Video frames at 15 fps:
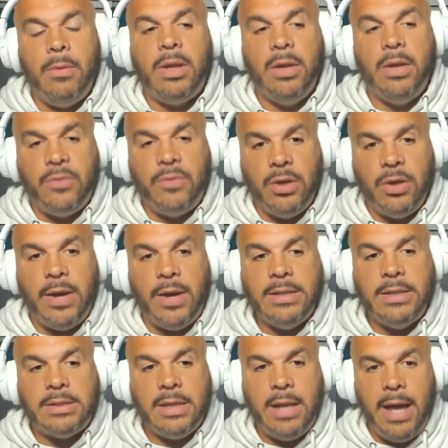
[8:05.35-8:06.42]
to give good
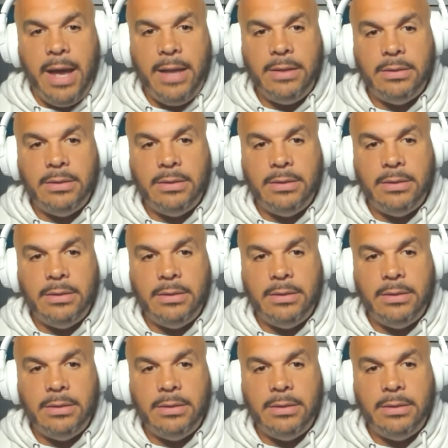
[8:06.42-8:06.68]
grades to that.